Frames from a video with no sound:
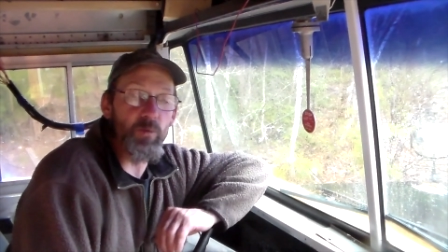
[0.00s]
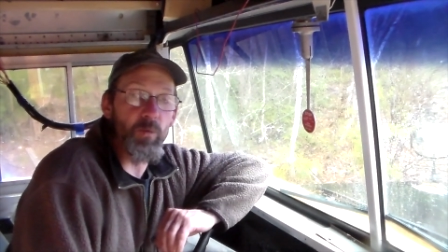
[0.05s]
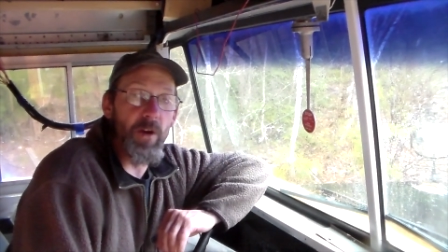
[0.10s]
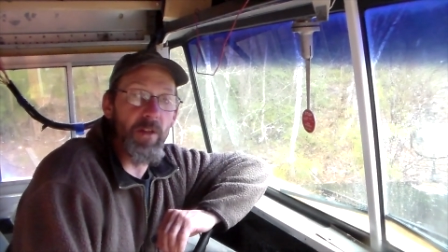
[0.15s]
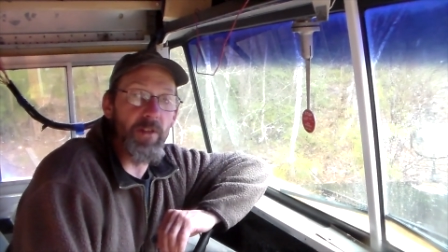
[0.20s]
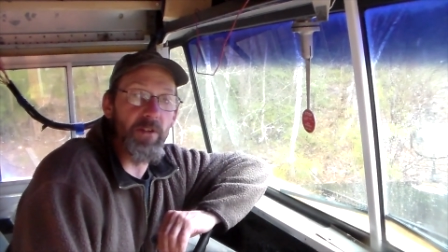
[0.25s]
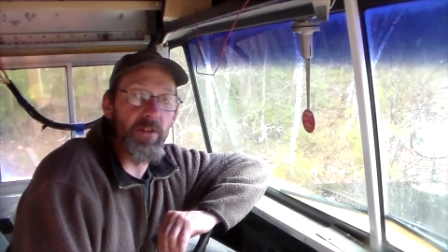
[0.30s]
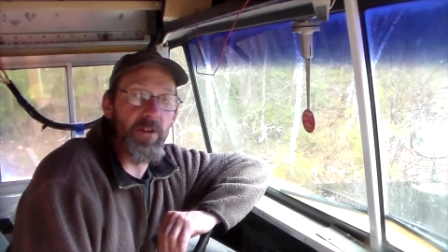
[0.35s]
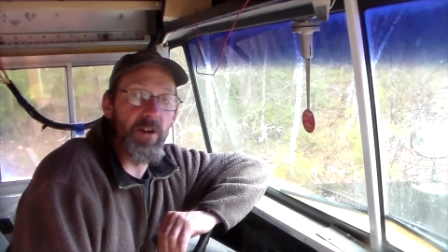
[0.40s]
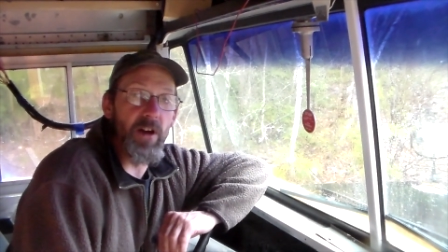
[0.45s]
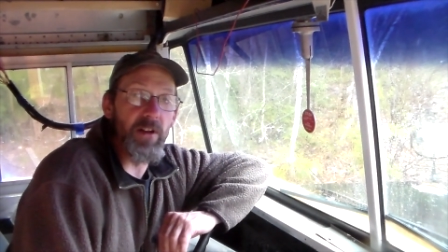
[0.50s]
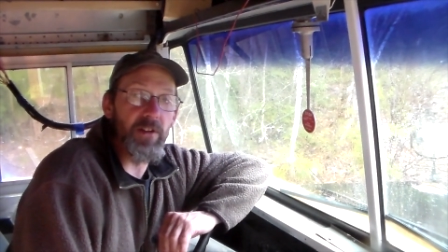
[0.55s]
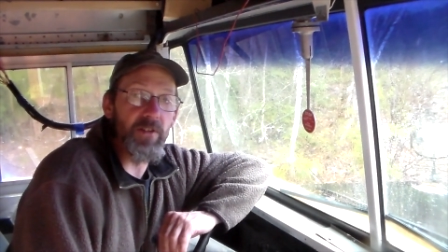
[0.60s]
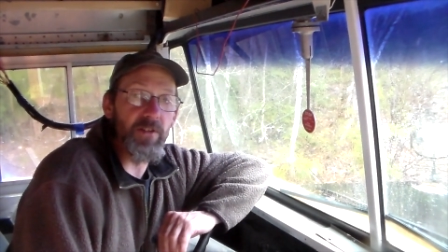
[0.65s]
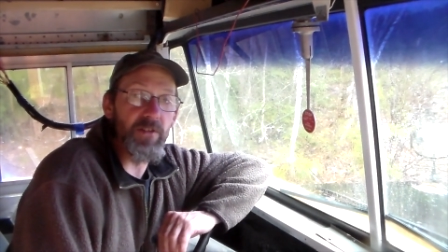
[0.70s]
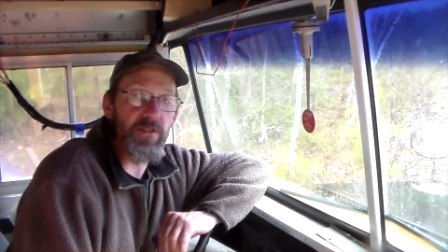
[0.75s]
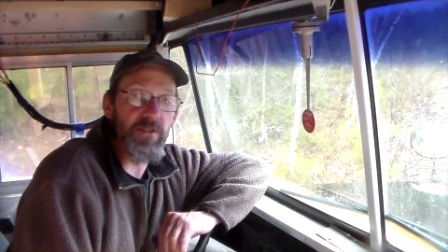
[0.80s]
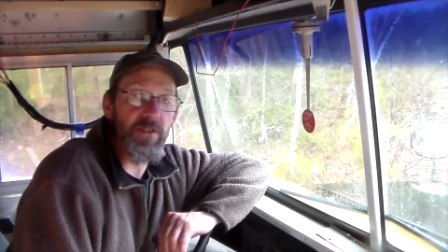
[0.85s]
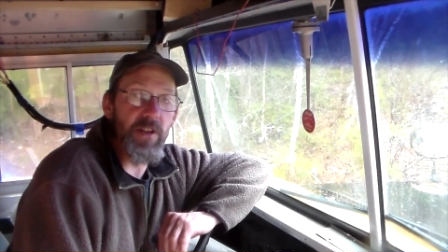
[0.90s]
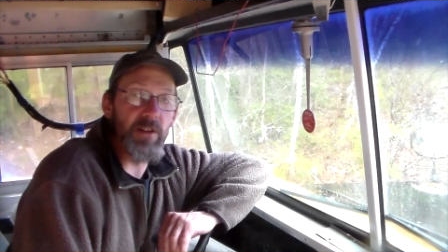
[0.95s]
whether or not
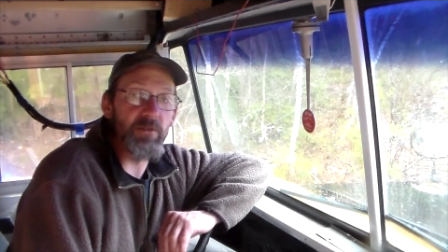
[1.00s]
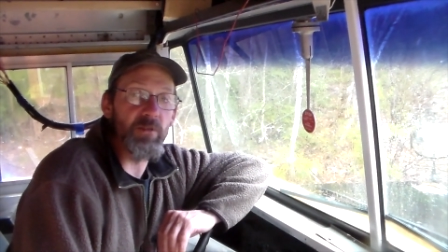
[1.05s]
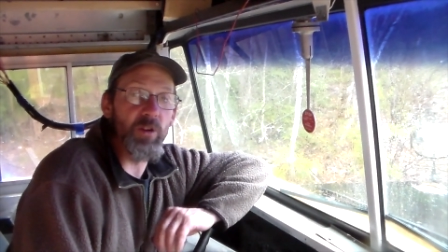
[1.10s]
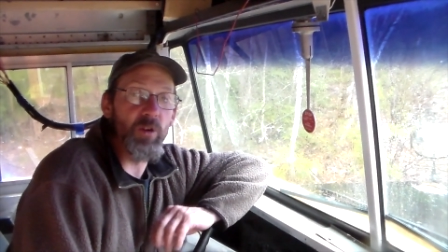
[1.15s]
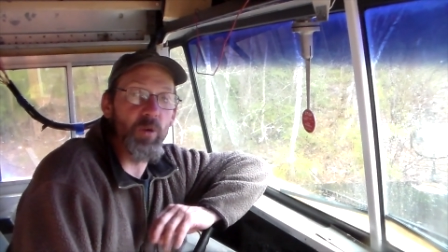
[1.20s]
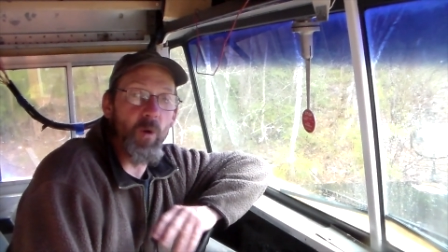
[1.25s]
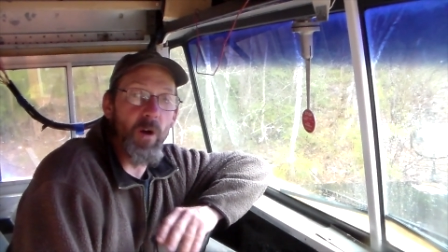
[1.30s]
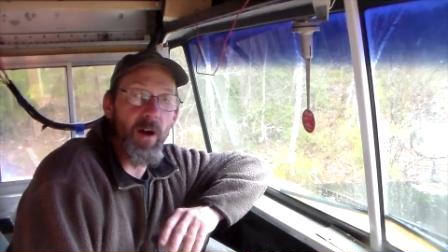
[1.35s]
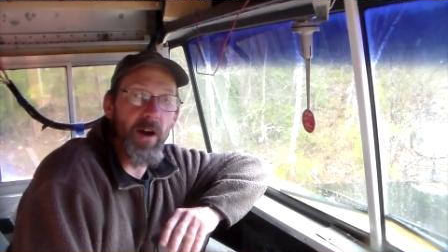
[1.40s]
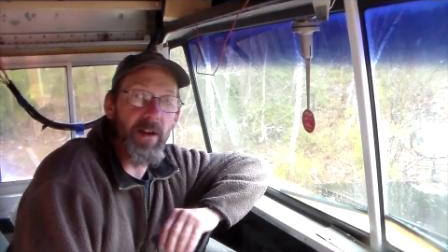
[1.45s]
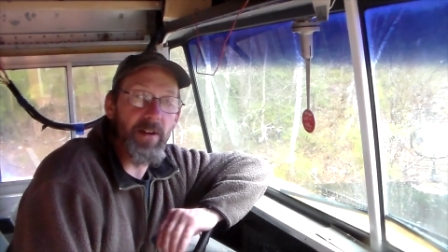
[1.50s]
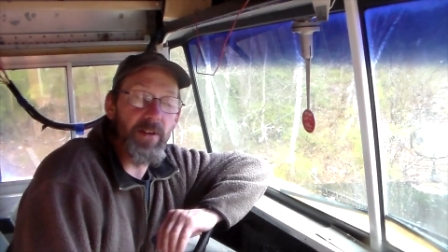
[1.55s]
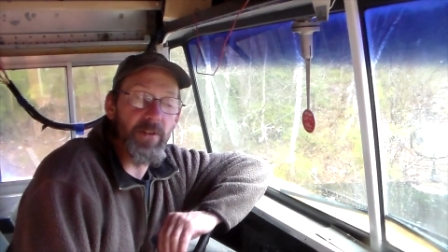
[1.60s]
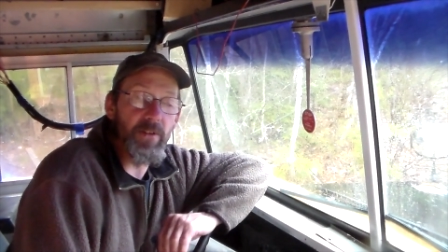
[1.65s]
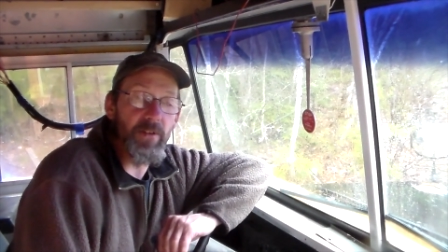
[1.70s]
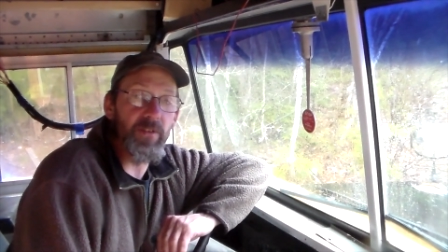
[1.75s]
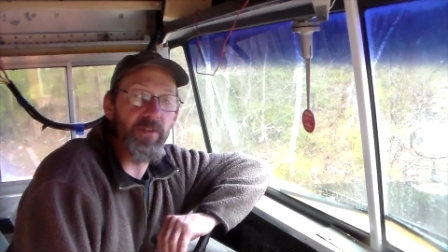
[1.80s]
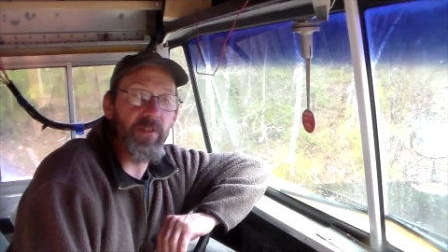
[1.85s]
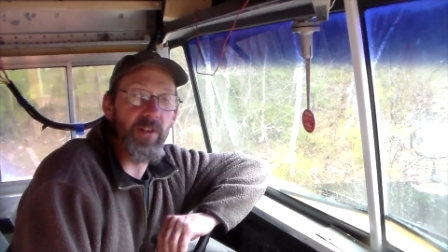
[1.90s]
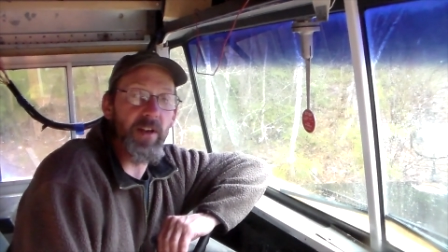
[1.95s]
your state
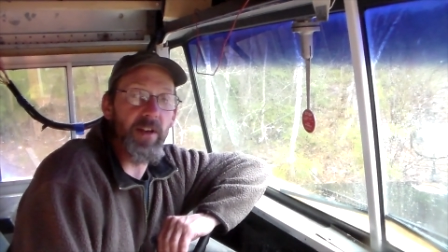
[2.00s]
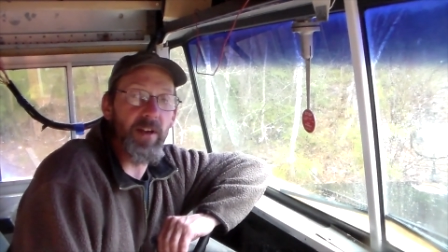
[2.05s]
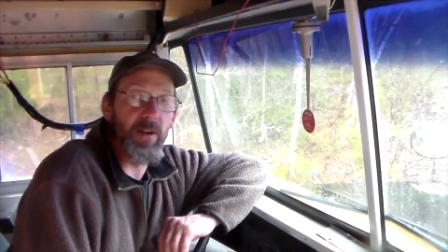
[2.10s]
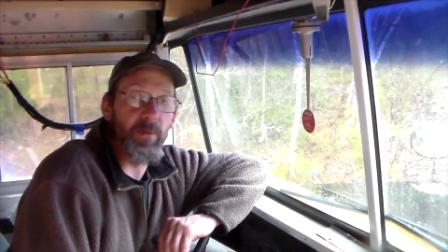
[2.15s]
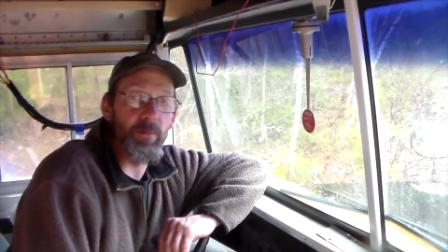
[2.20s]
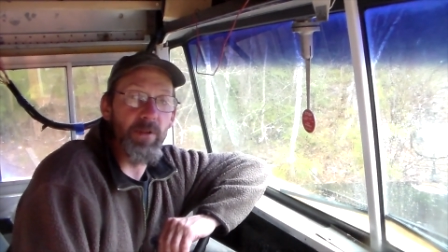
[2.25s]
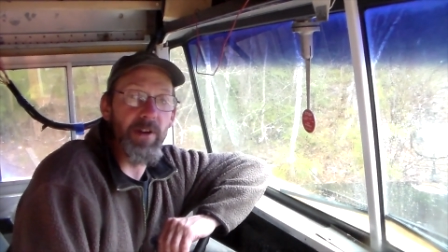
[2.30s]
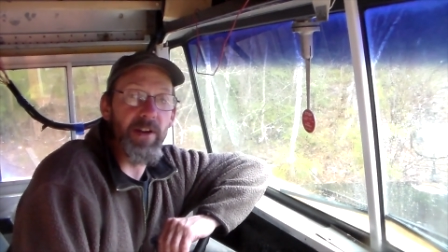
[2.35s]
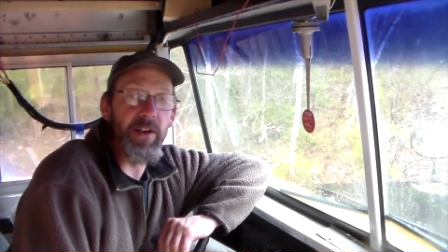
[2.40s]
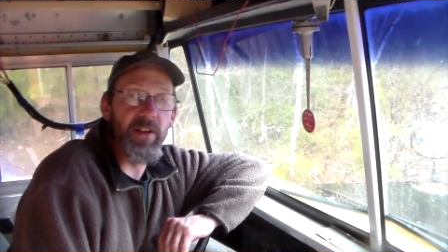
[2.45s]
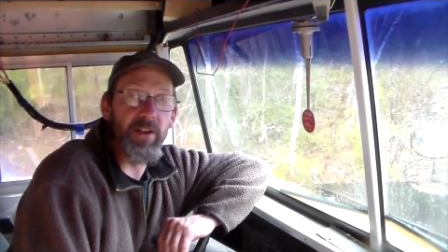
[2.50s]
requires an